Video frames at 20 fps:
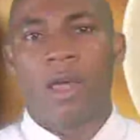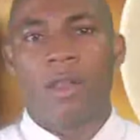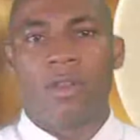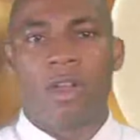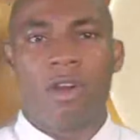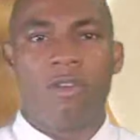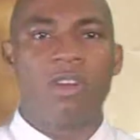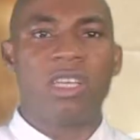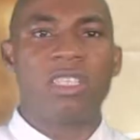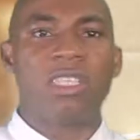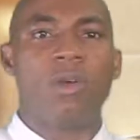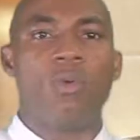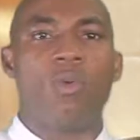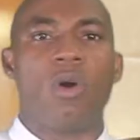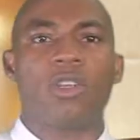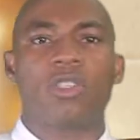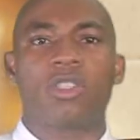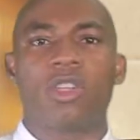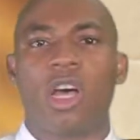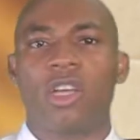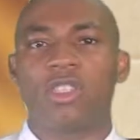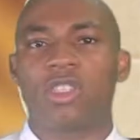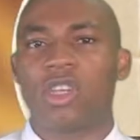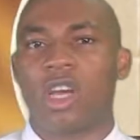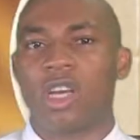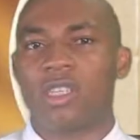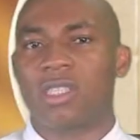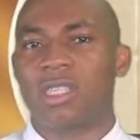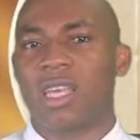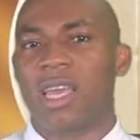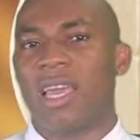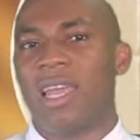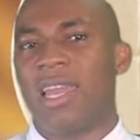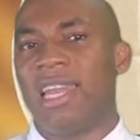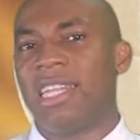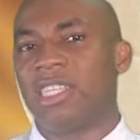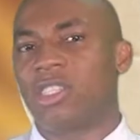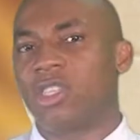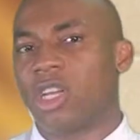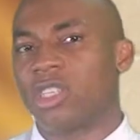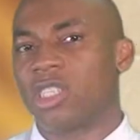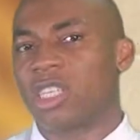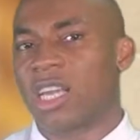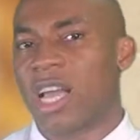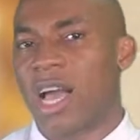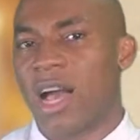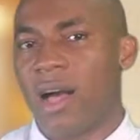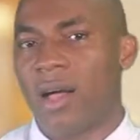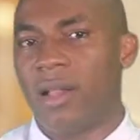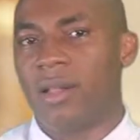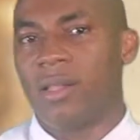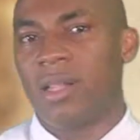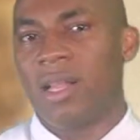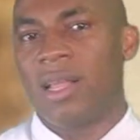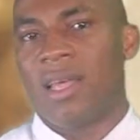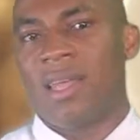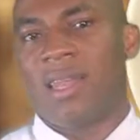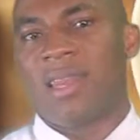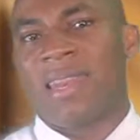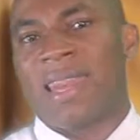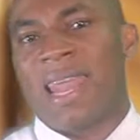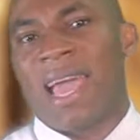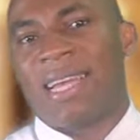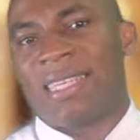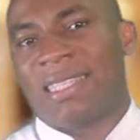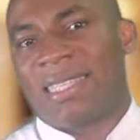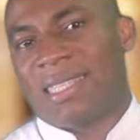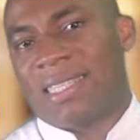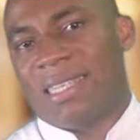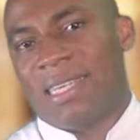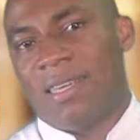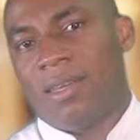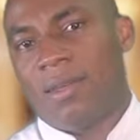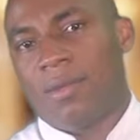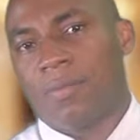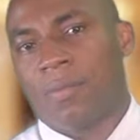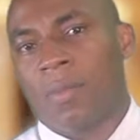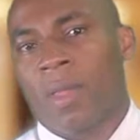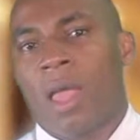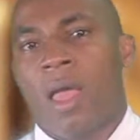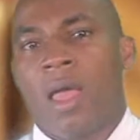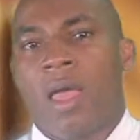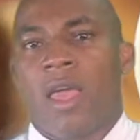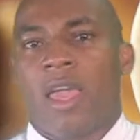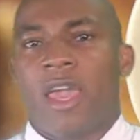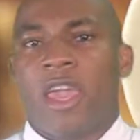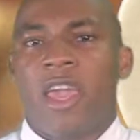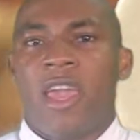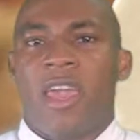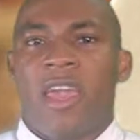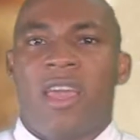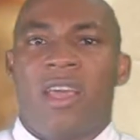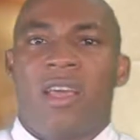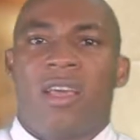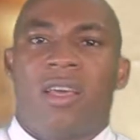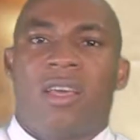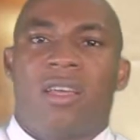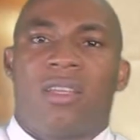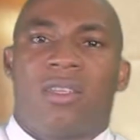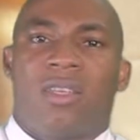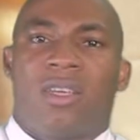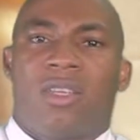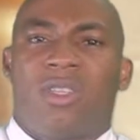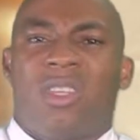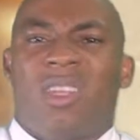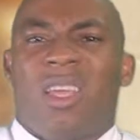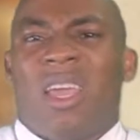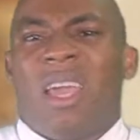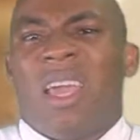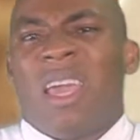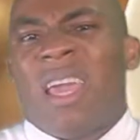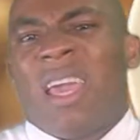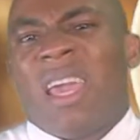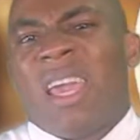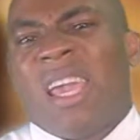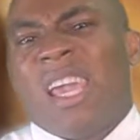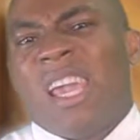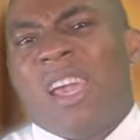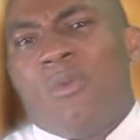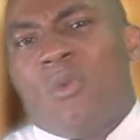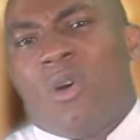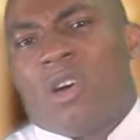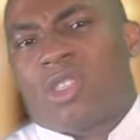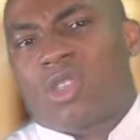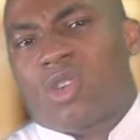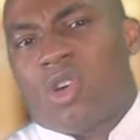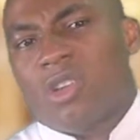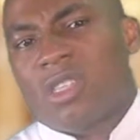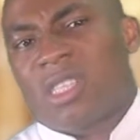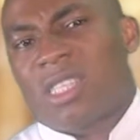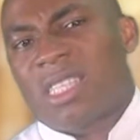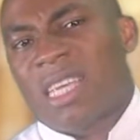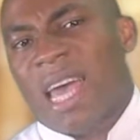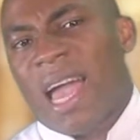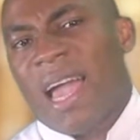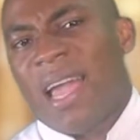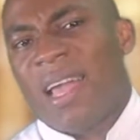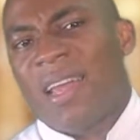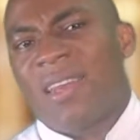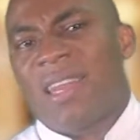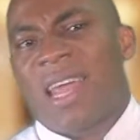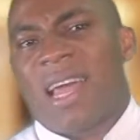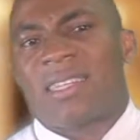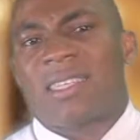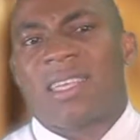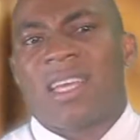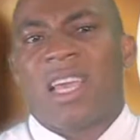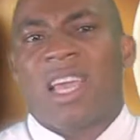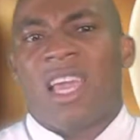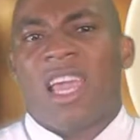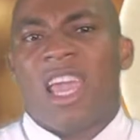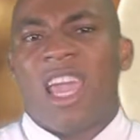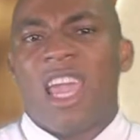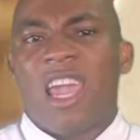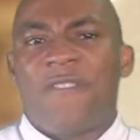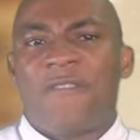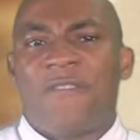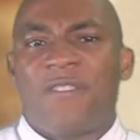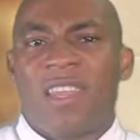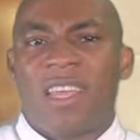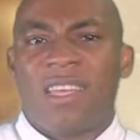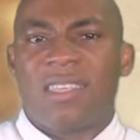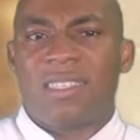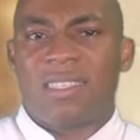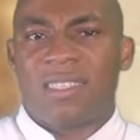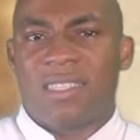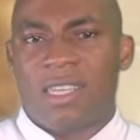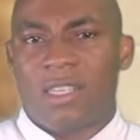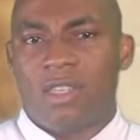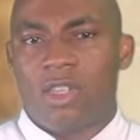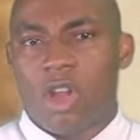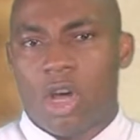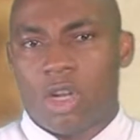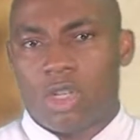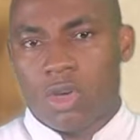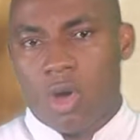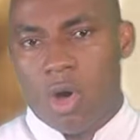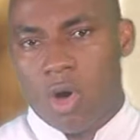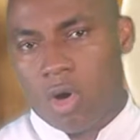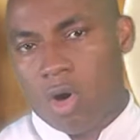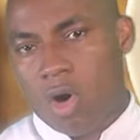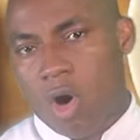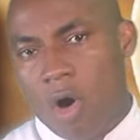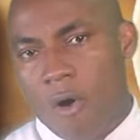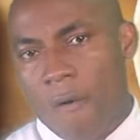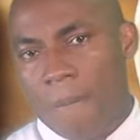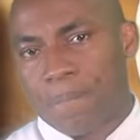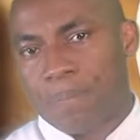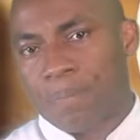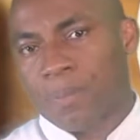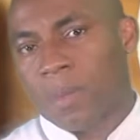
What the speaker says: The reason was not just a liturgical nicety. He was concerned that if this did not occur,